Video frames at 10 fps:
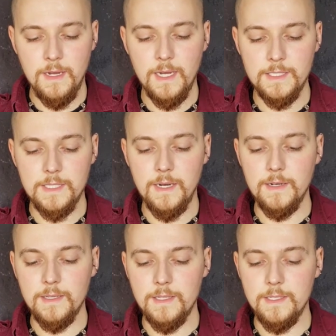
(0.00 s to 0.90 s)
I
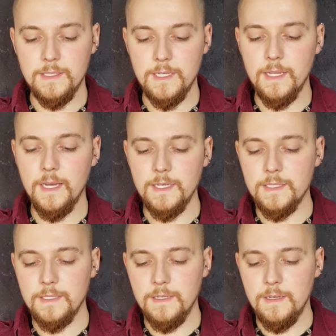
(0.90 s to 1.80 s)
stared at the distant
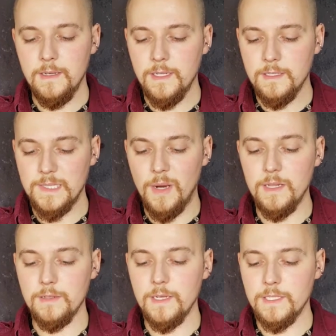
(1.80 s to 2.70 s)
lights.
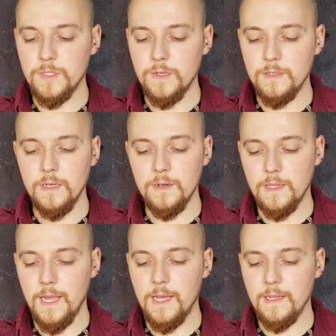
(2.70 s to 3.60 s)
Smaller lights trickled out of
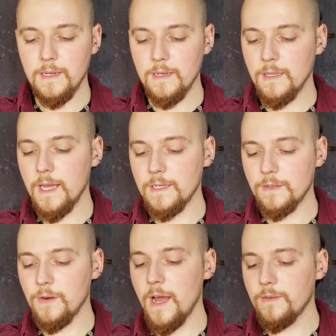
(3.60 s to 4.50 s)
the landed
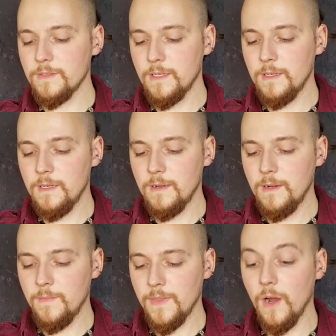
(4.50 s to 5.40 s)
craft.
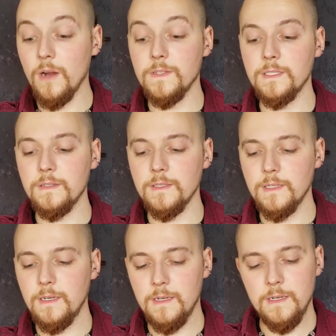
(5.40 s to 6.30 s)

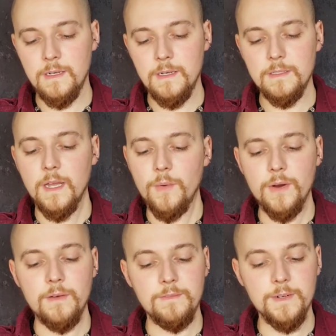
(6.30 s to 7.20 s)
Harvesters. They were
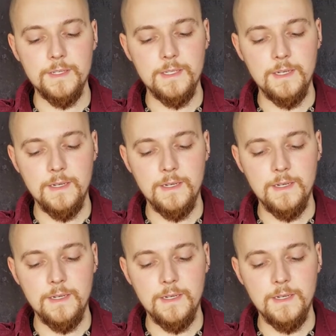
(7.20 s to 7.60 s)
on foot.